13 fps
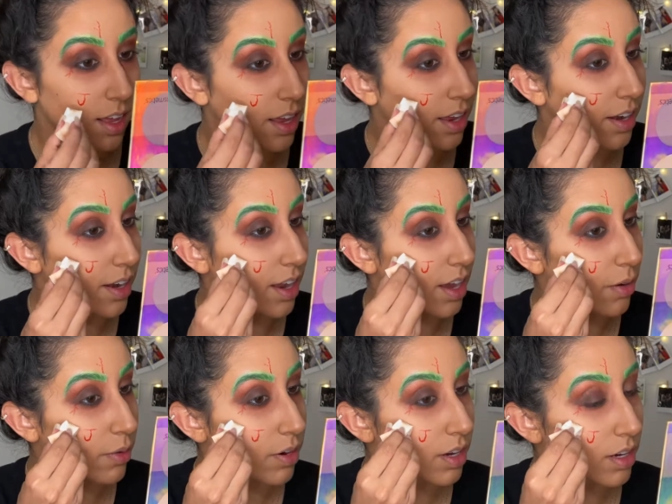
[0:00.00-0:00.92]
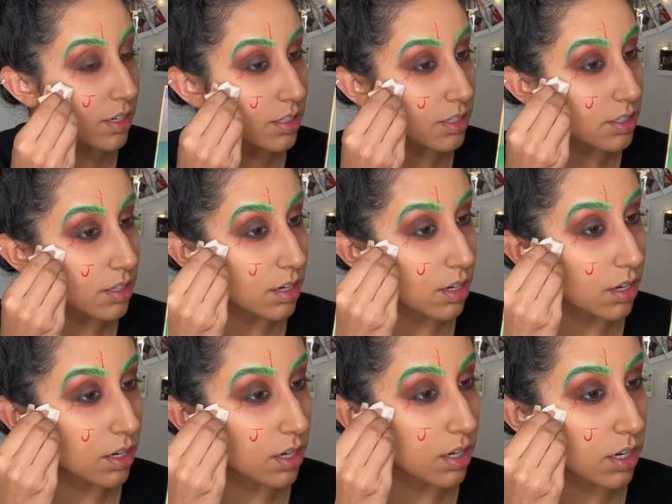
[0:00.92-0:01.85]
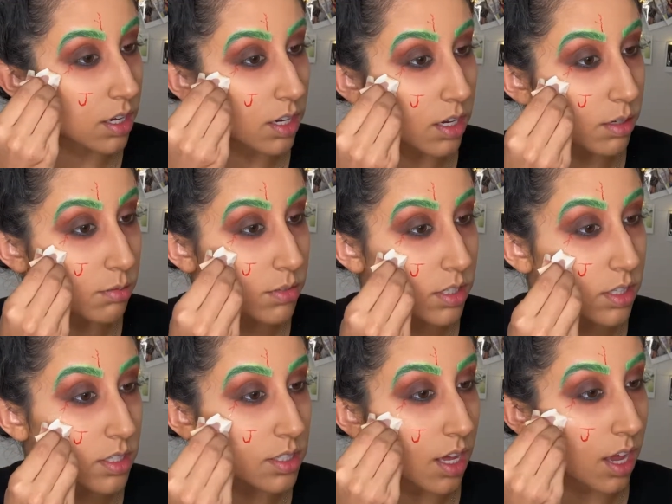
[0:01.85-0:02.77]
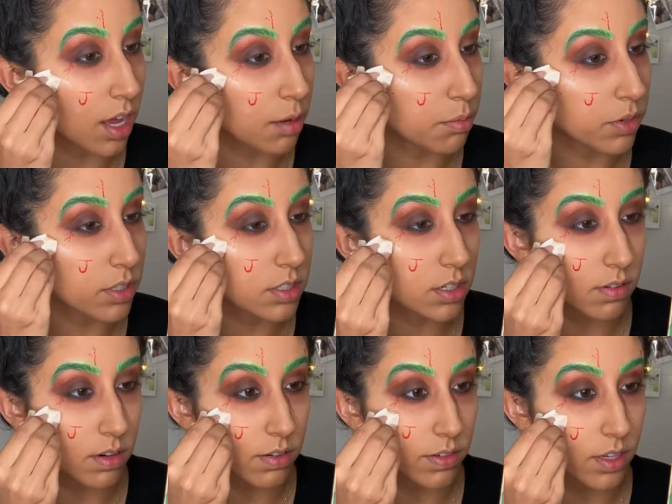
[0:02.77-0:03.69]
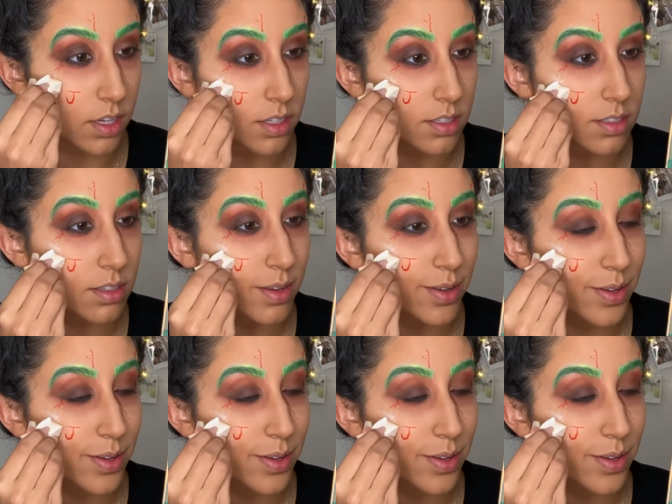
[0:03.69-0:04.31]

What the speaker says: and now we're gonna just come to these high points of our face